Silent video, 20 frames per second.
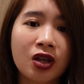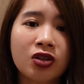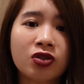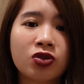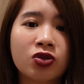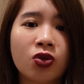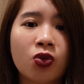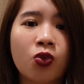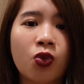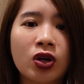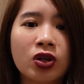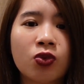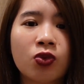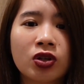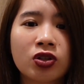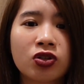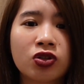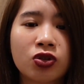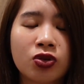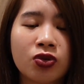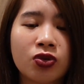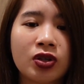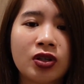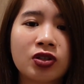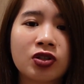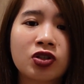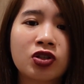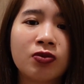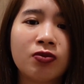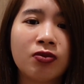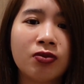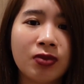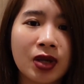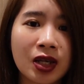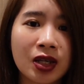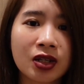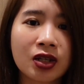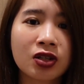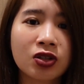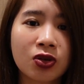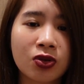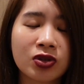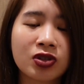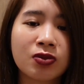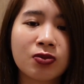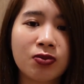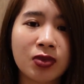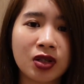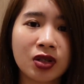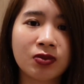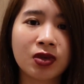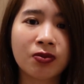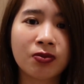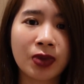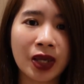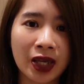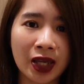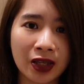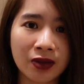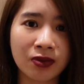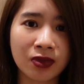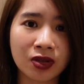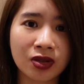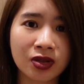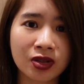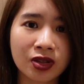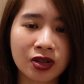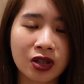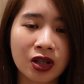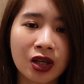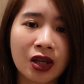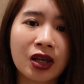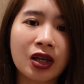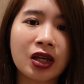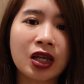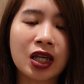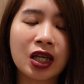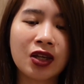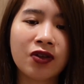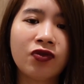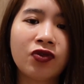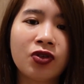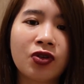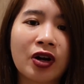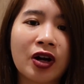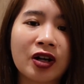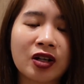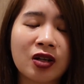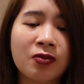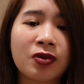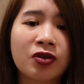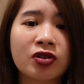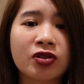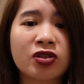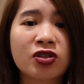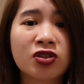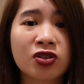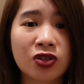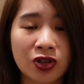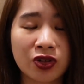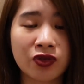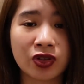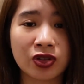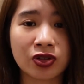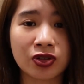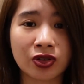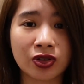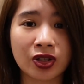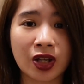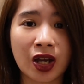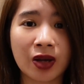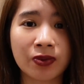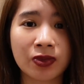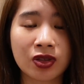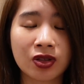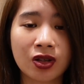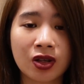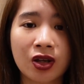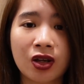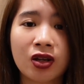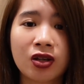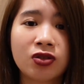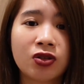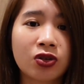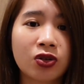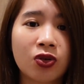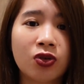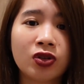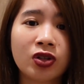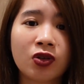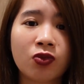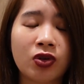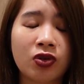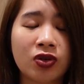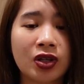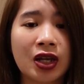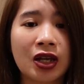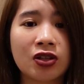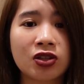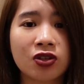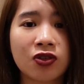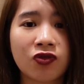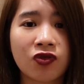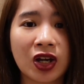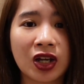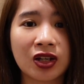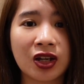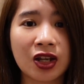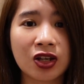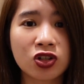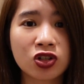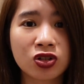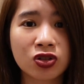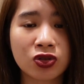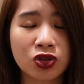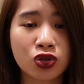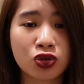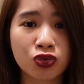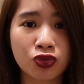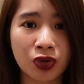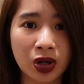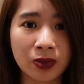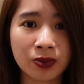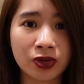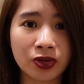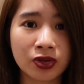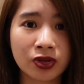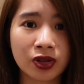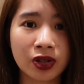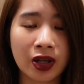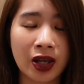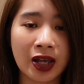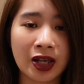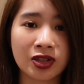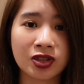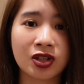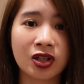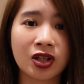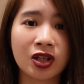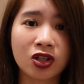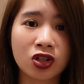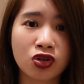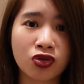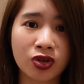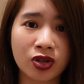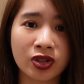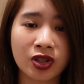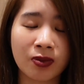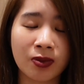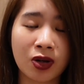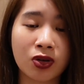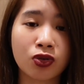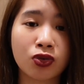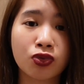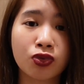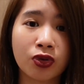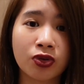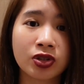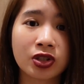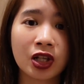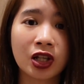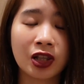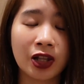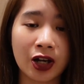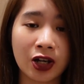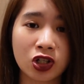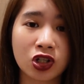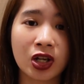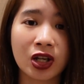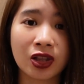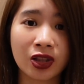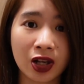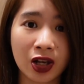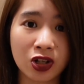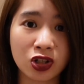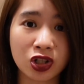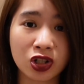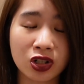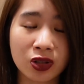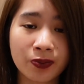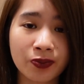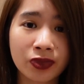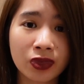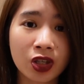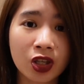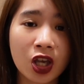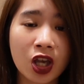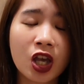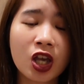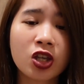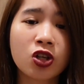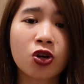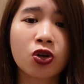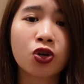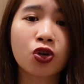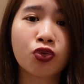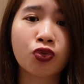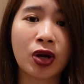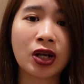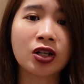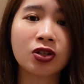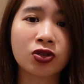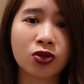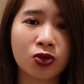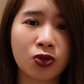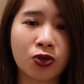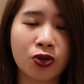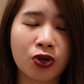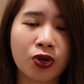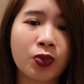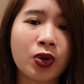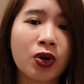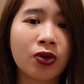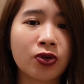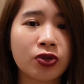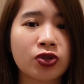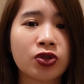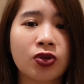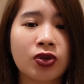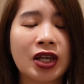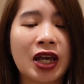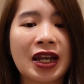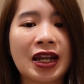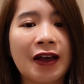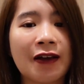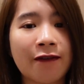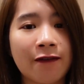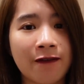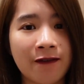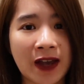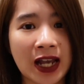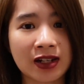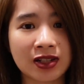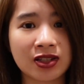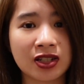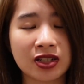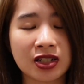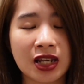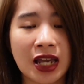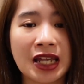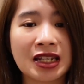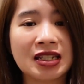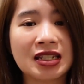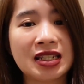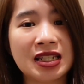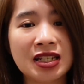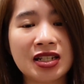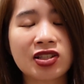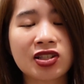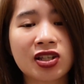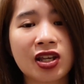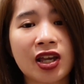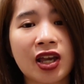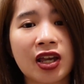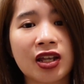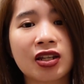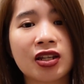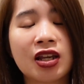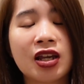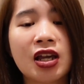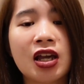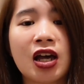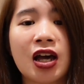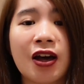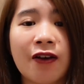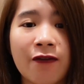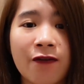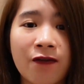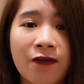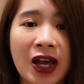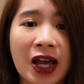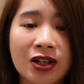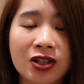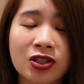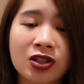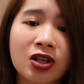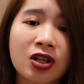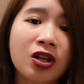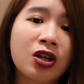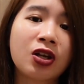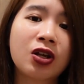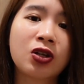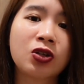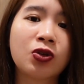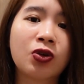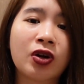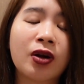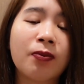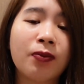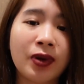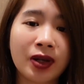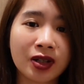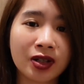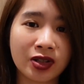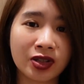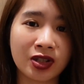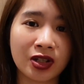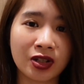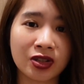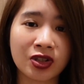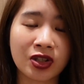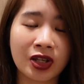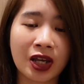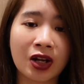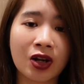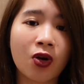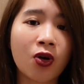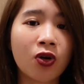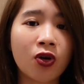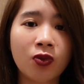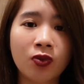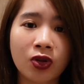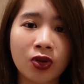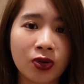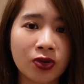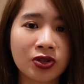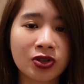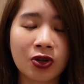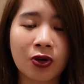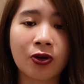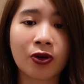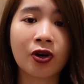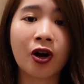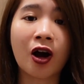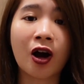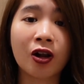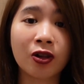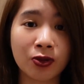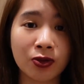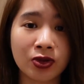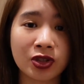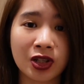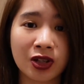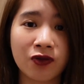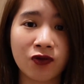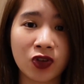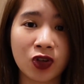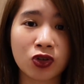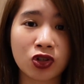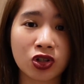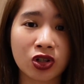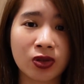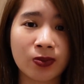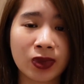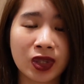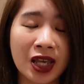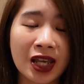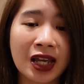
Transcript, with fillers: So what you want to do is to make those minimum payments. If you are unable to service your debt, not only will you get into financial trouble as the interest amount grows larger and larger, your credit score also get affected, and this can affect your ability to get home loans or car loans in the future.